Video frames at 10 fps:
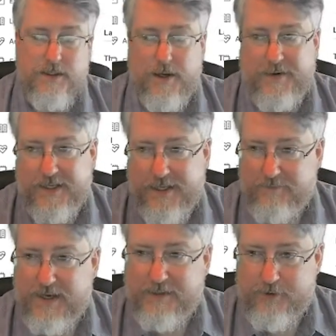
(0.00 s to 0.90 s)
I'm going to
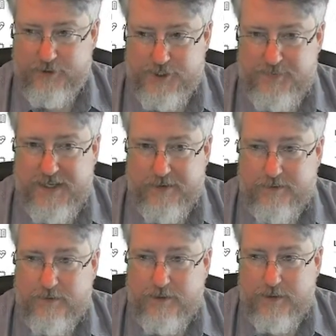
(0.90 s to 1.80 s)
give my little
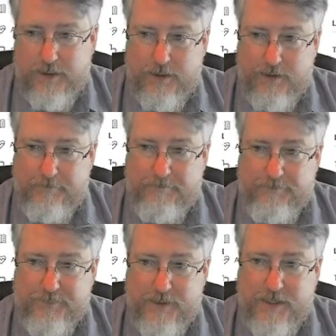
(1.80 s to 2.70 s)
spiel, kind
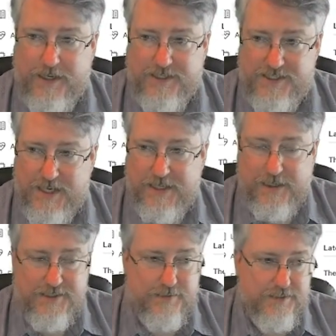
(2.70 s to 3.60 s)
of setting
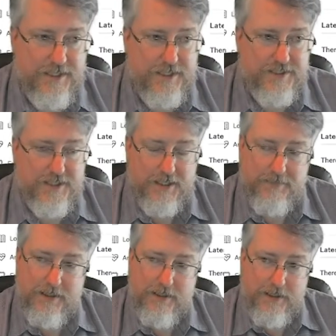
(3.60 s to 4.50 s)
us up.